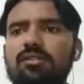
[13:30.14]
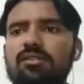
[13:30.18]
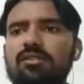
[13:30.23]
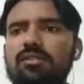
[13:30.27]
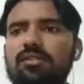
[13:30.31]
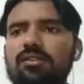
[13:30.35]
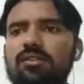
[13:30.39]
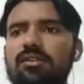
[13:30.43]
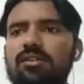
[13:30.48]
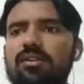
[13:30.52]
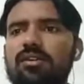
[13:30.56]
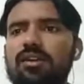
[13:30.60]

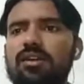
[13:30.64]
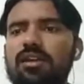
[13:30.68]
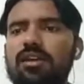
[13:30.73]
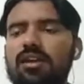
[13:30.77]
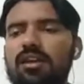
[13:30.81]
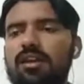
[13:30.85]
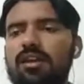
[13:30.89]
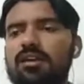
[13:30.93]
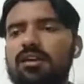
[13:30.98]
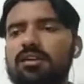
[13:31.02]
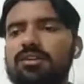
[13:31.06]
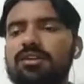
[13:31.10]

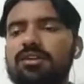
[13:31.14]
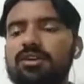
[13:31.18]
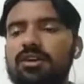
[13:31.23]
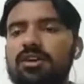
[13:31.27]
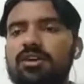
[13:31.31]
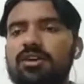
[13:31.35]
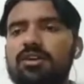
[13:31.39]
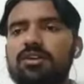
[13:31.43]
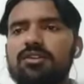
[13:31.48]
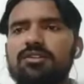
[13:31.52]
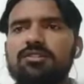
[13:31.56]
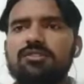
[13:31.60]
okay.
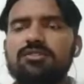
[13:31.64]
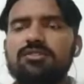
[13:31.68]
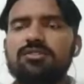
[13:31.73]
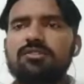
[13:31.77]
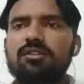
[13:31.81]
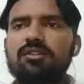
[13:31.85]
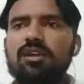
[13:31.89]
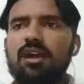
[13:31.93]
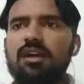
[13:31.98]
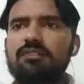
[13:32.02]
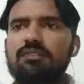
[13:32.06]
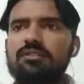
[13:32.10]
So
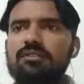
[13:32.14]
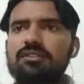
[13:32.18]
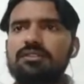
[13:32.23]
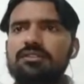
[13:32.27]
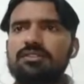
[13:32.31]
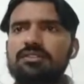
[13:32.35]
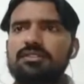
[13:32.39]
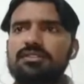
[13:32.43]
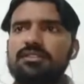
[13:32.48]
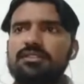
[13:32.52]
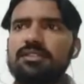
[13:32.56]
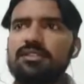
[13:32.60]
I was